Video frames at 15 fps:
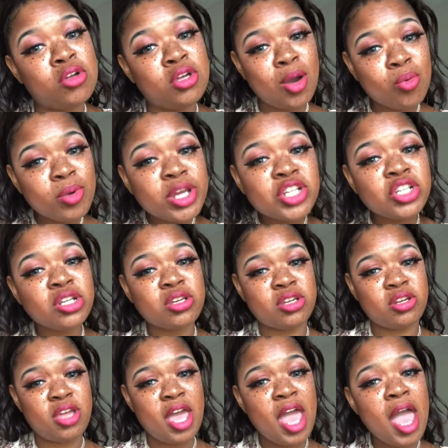I wish it
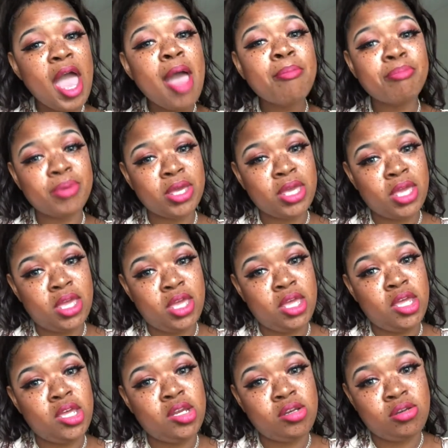could
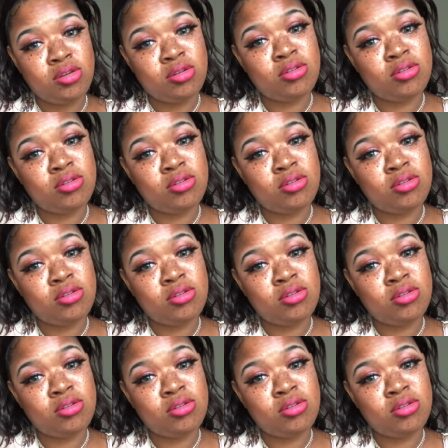happen.